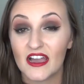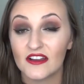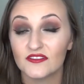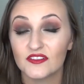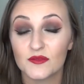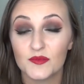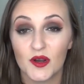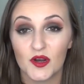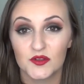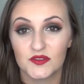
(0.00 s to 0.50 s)

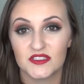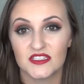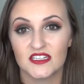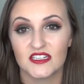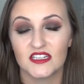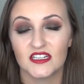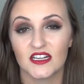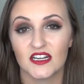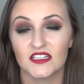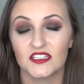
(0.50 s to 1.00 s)
ever posted
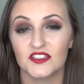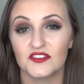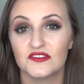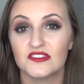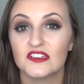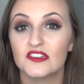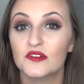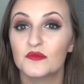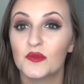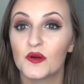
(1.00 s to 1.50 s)
here on
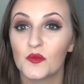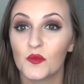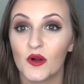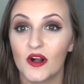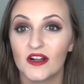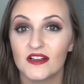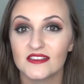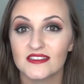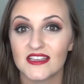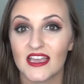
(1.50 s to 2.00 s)
YouTube
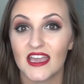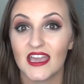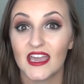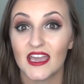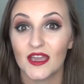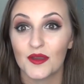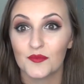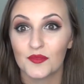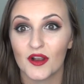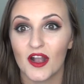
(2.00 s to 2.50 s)
was
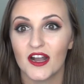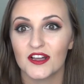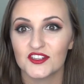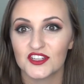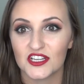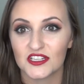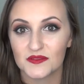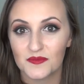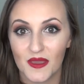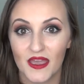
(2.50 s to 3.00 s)
a
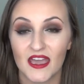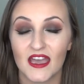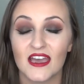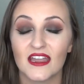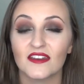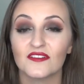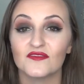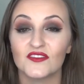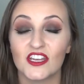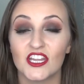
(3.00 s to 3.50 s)
Project
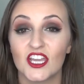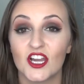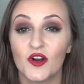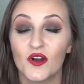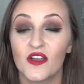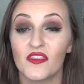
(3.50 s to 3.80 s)
Pan video,